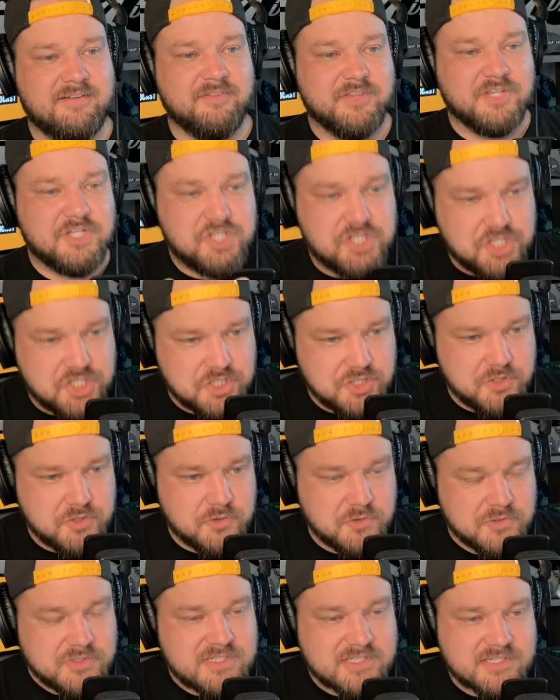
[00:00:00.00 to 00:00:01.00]
the
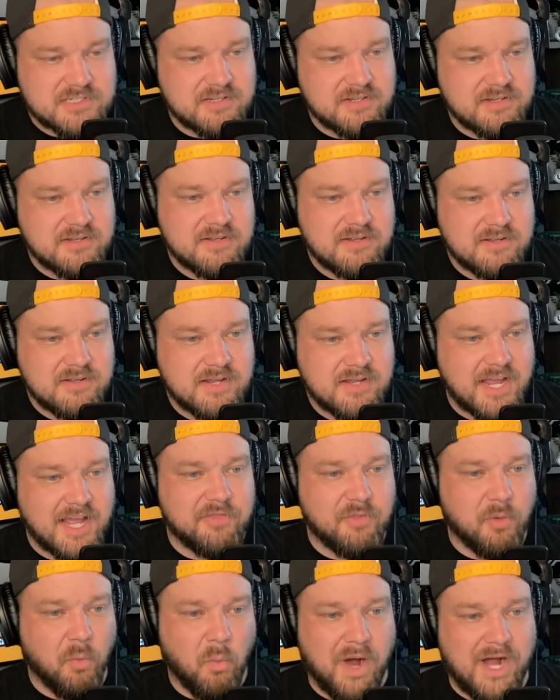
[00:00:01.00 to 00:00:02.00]
shoes
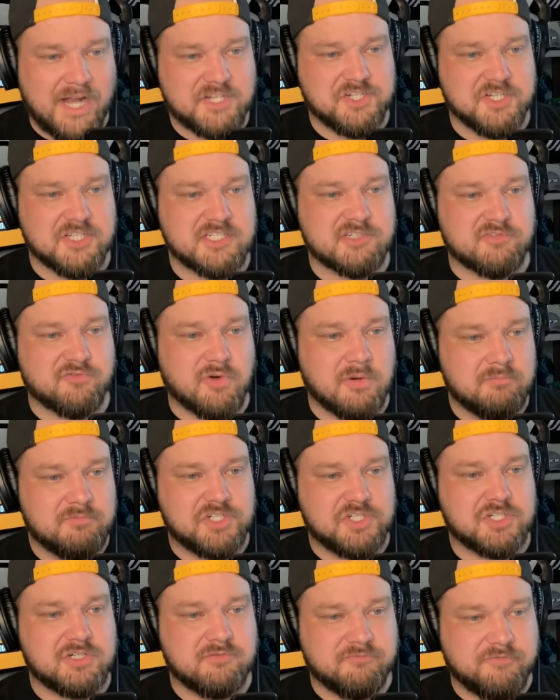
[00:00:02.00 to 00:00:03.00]
and the watches from
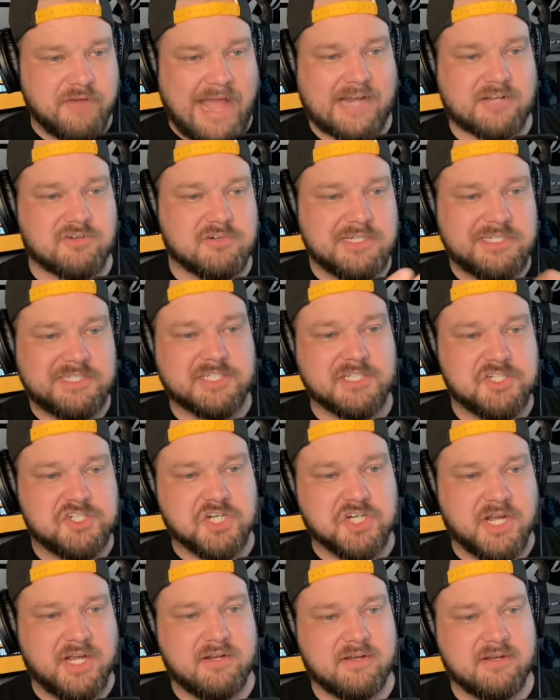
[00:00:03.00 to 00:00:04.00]
factories in
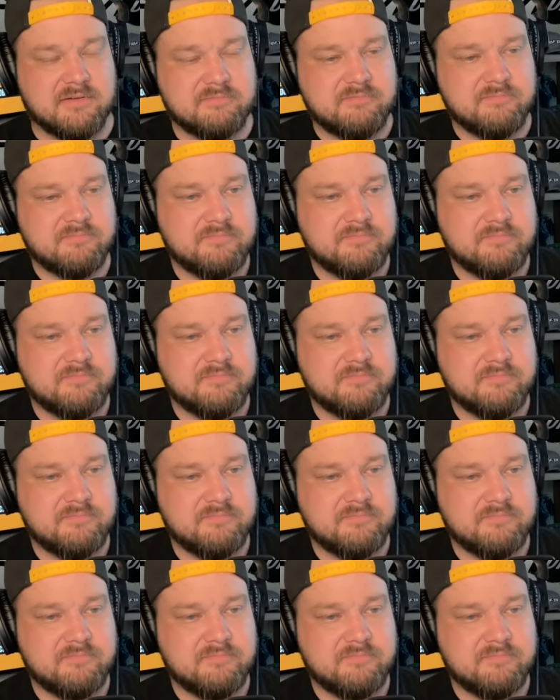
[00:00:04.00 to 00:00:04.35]
China.